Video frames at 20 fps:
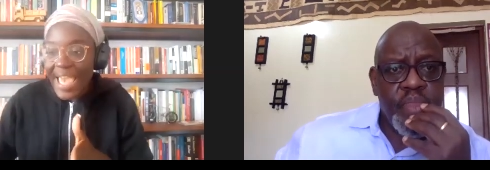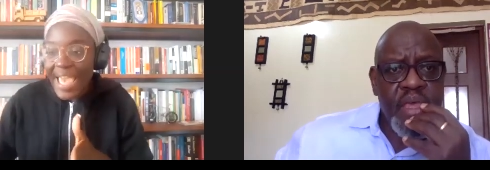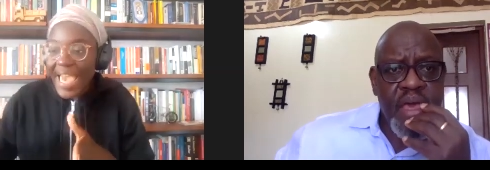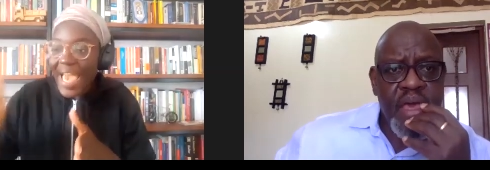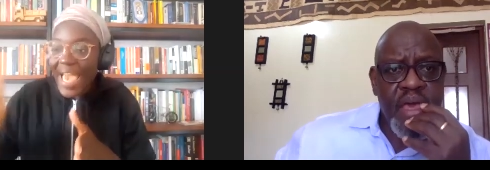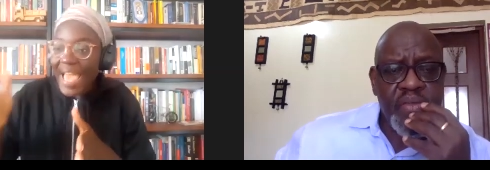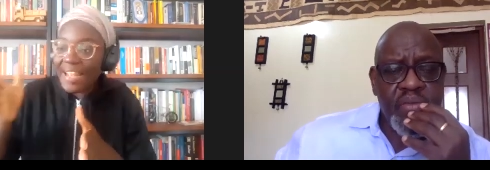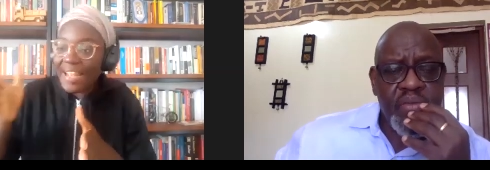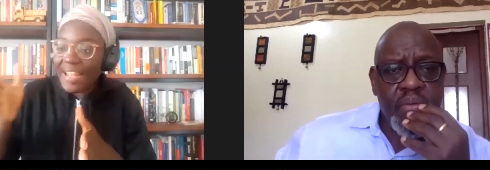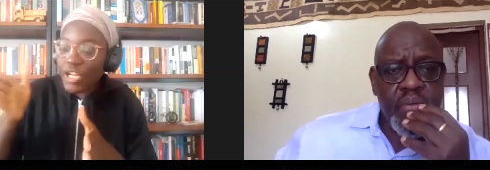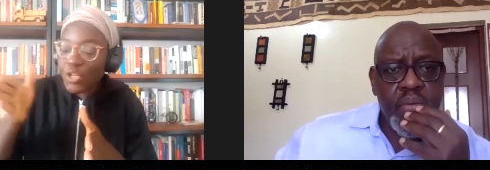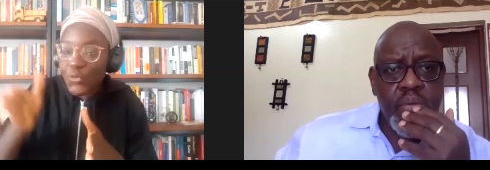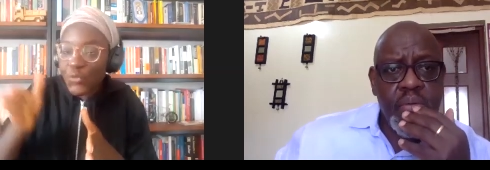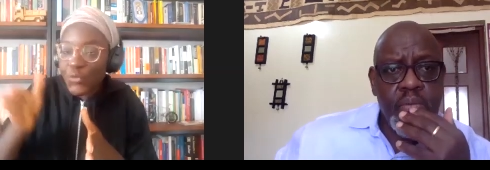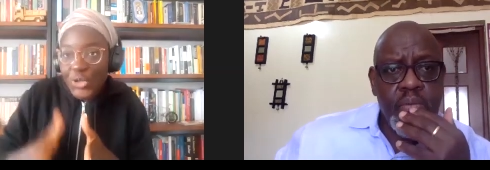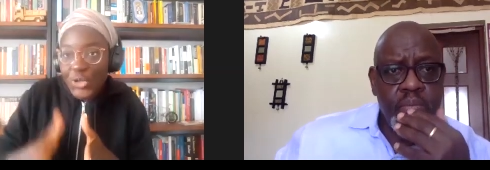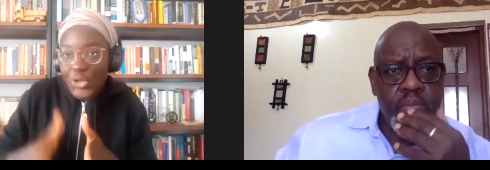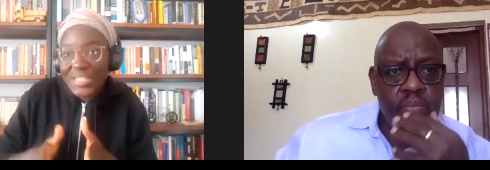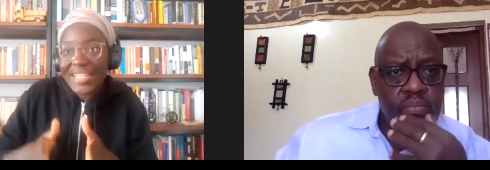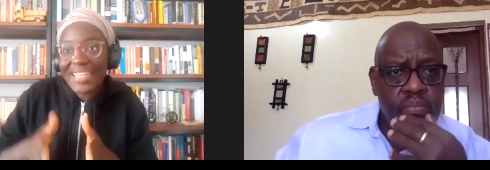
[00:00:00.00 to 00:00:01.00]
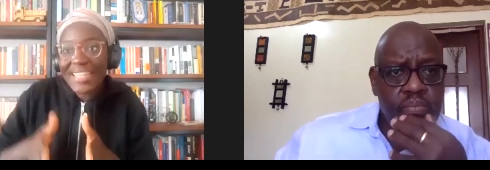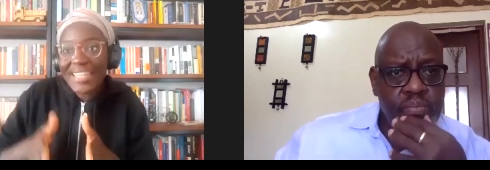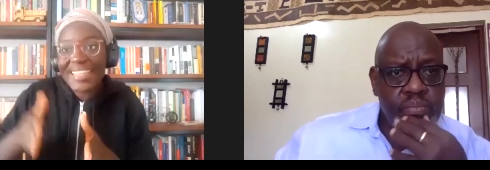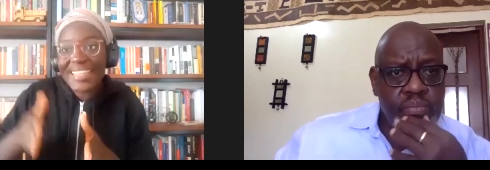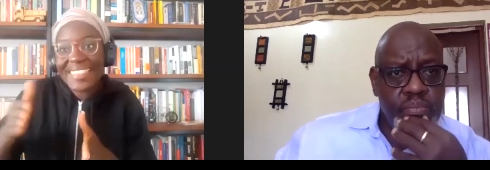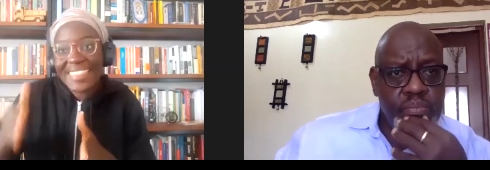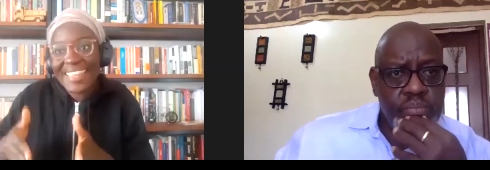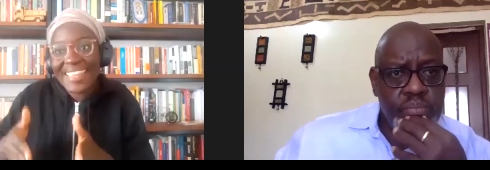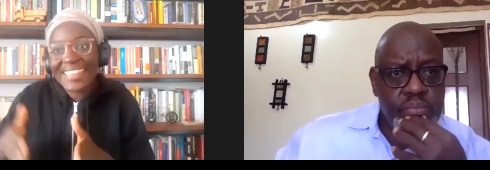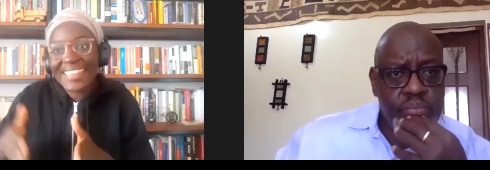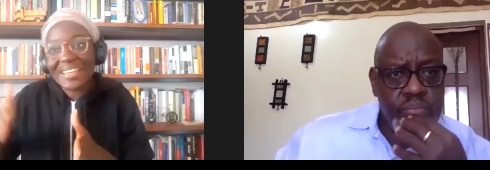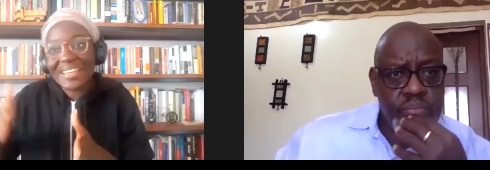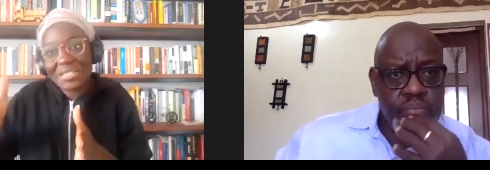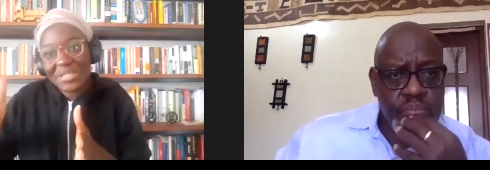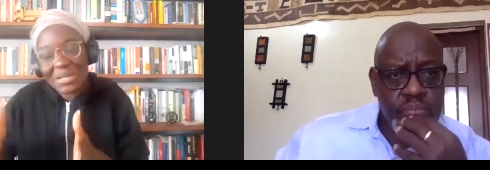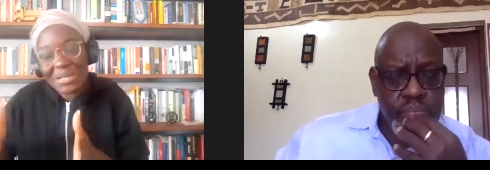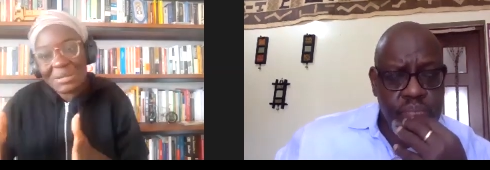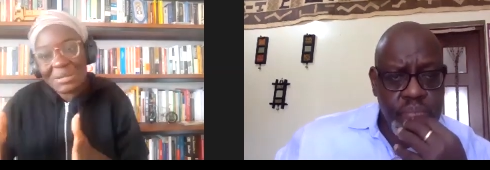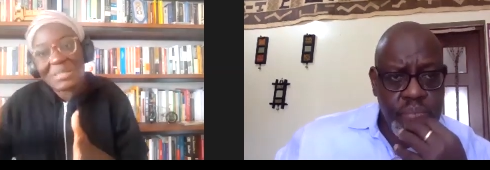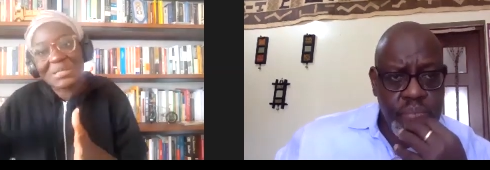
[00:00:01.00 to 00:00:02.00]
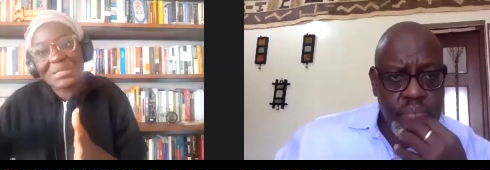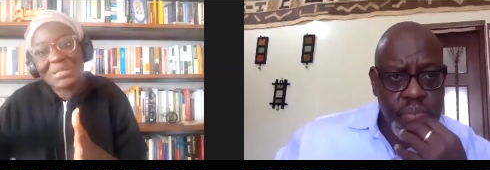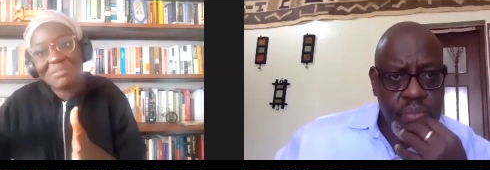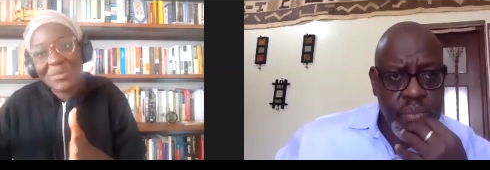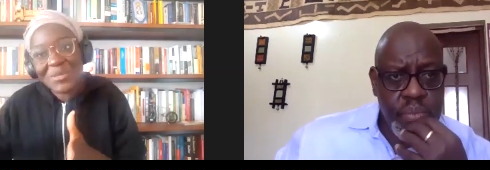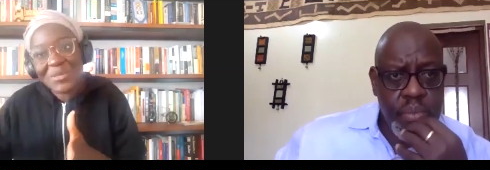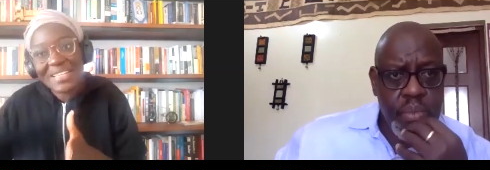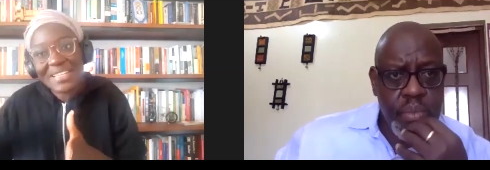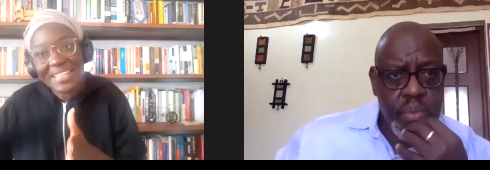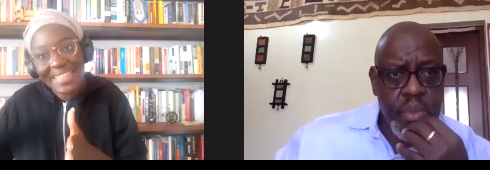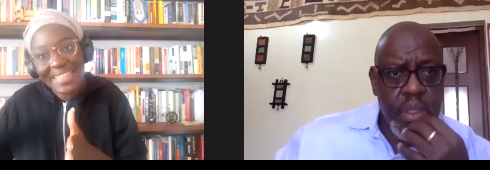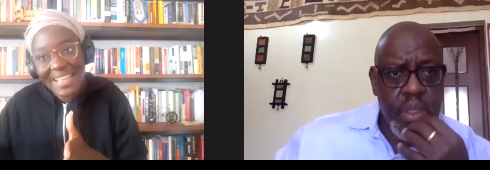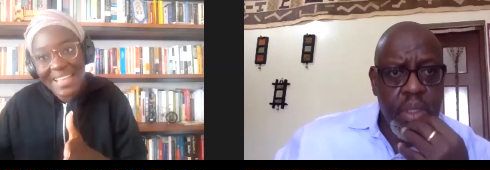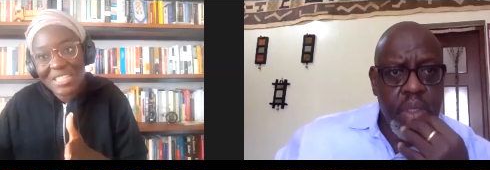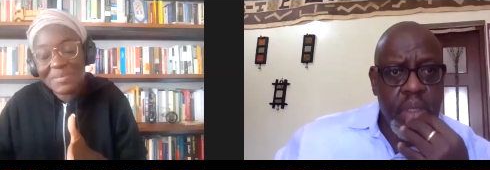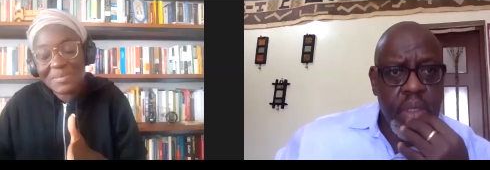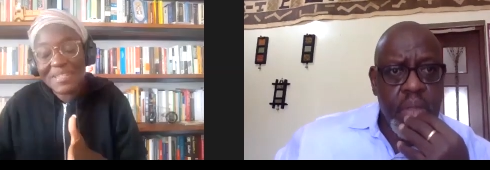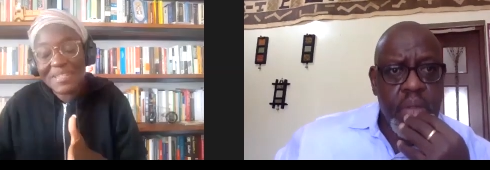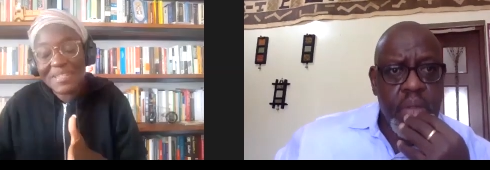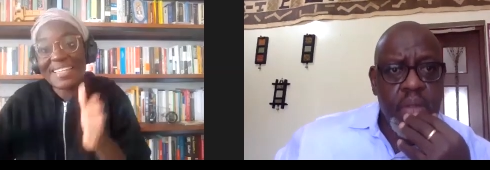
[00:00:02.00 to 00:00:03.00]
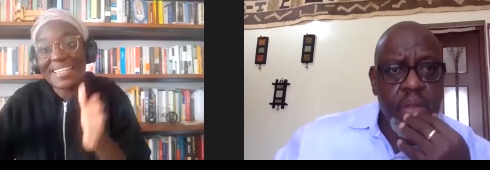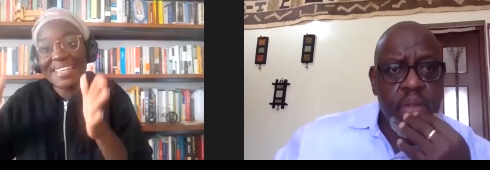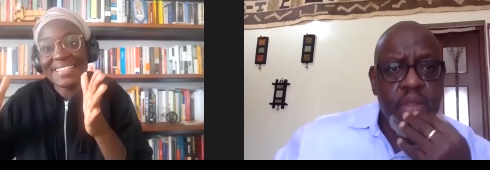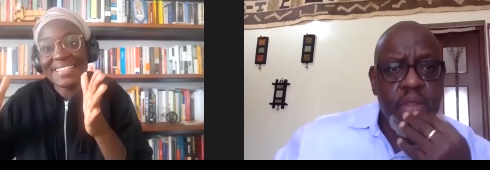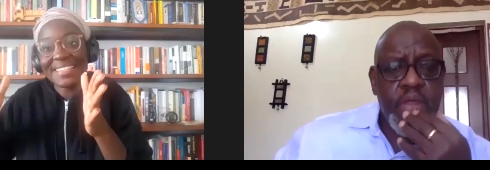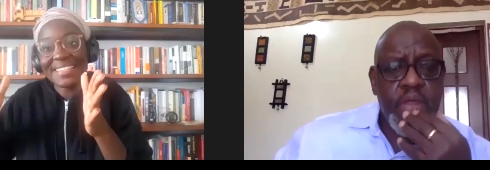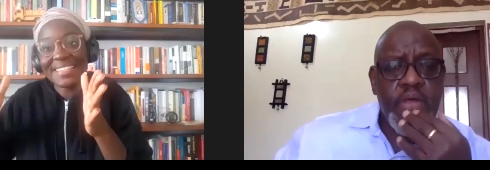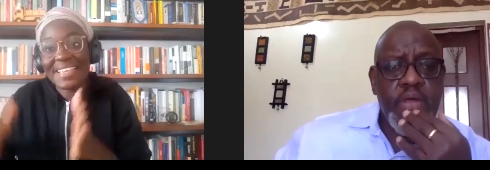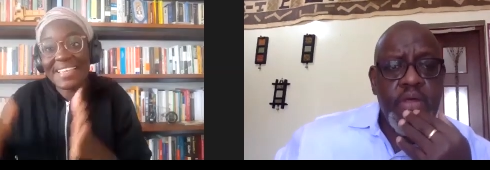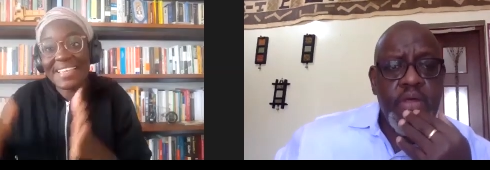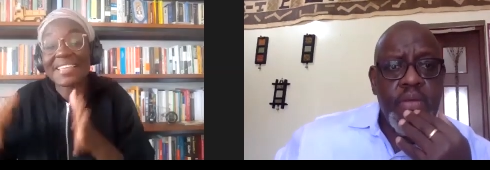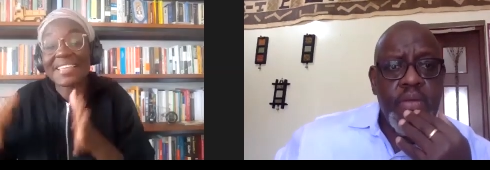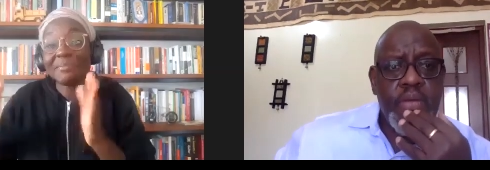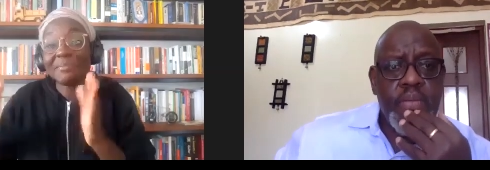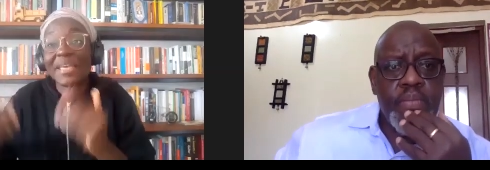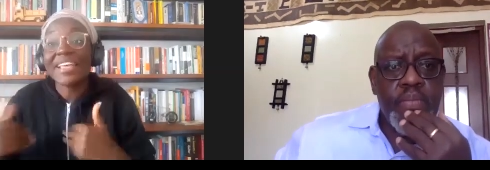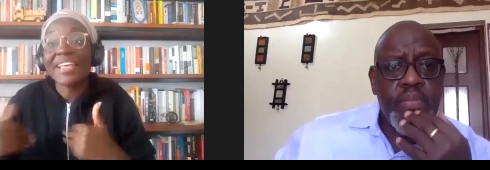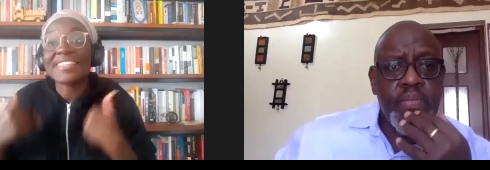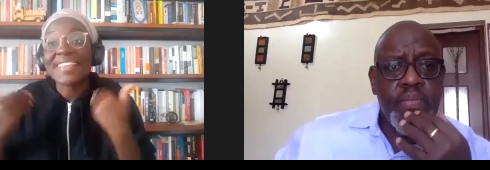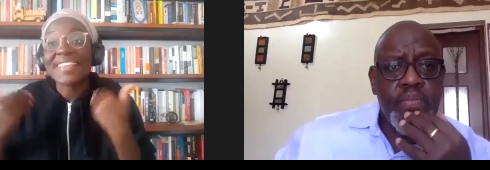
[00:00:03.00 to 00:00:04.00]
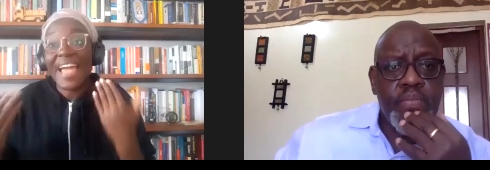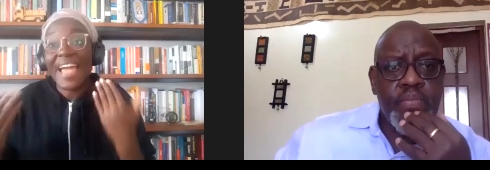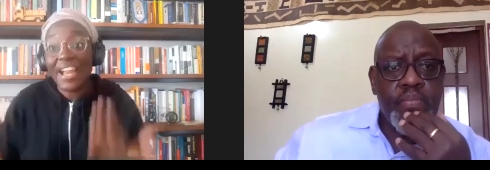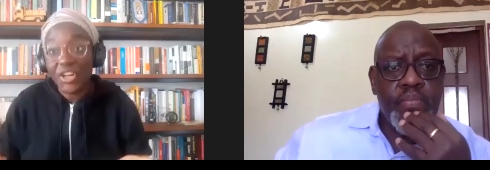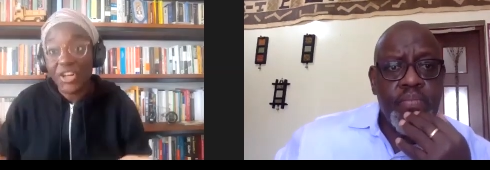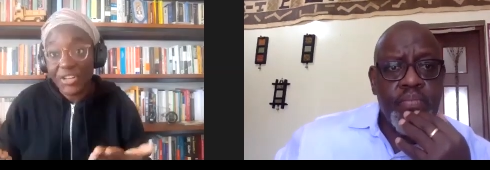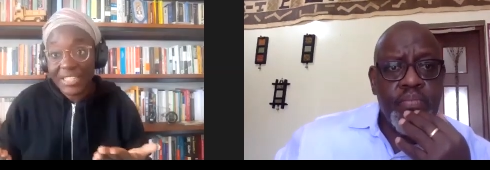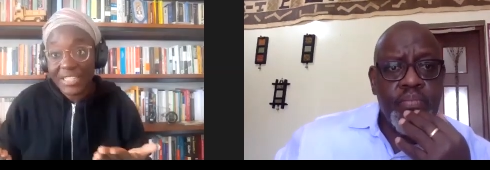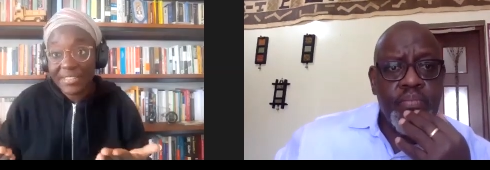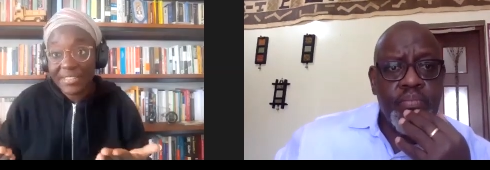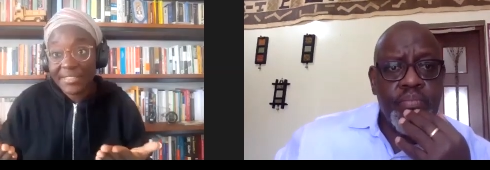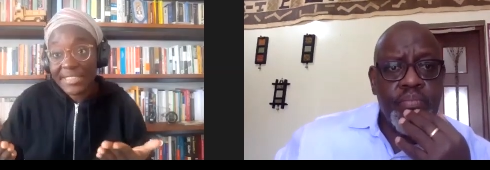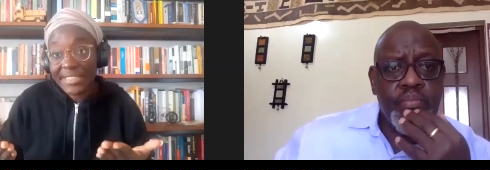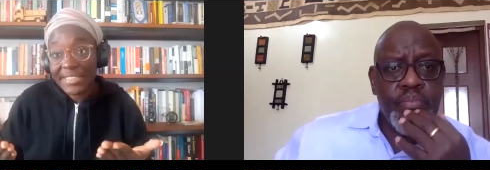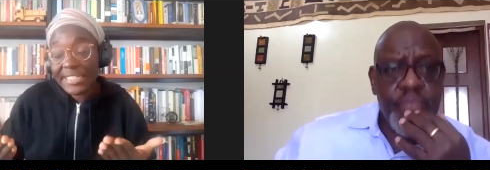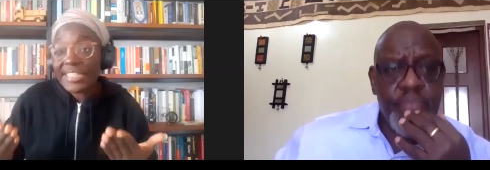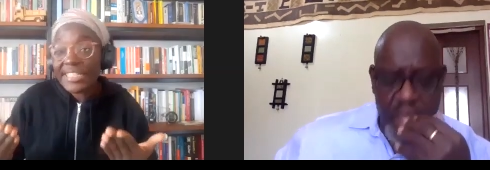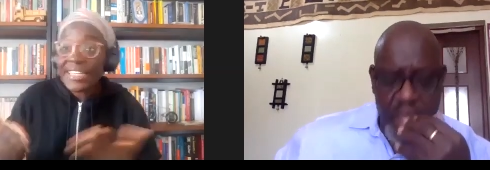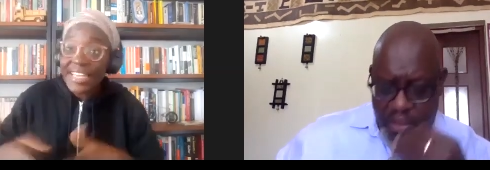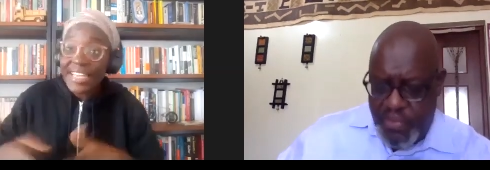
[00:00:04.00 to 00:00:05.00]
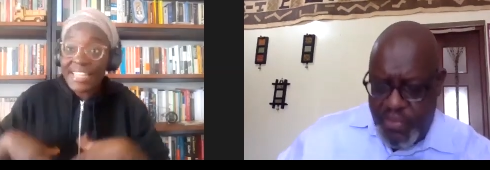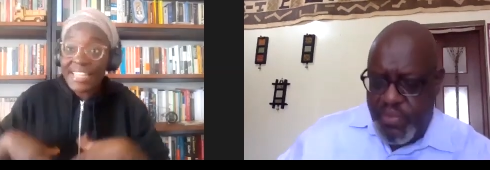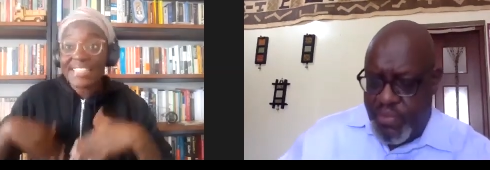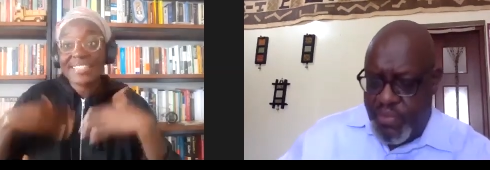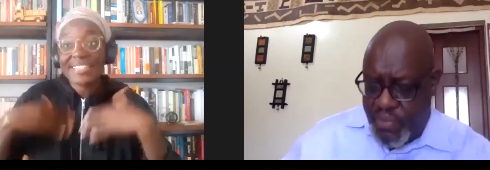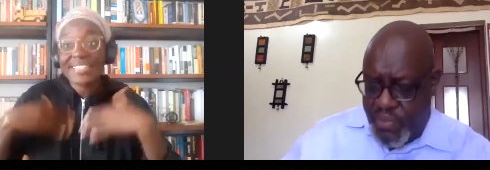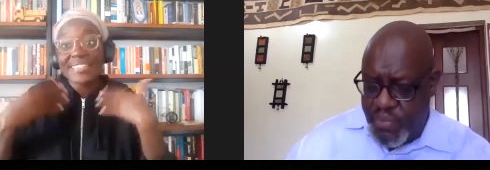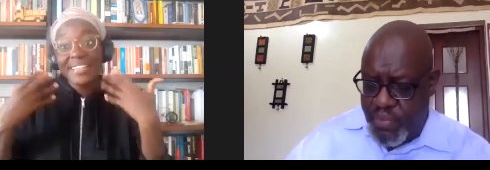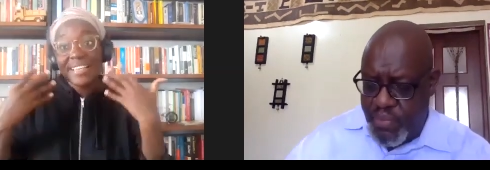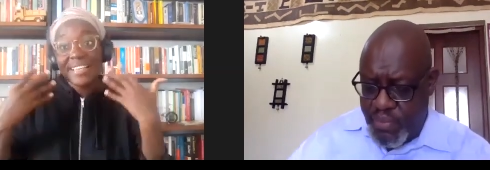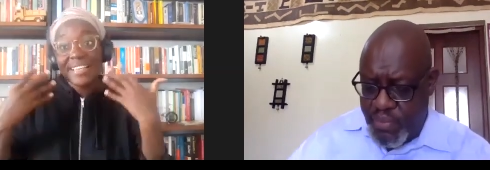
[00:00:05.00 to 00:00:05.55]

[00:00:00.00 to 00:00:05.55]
Speaker 1: Yes. And unfortunately, the thing that generates the most engagement is things that make us angry. Yes. It's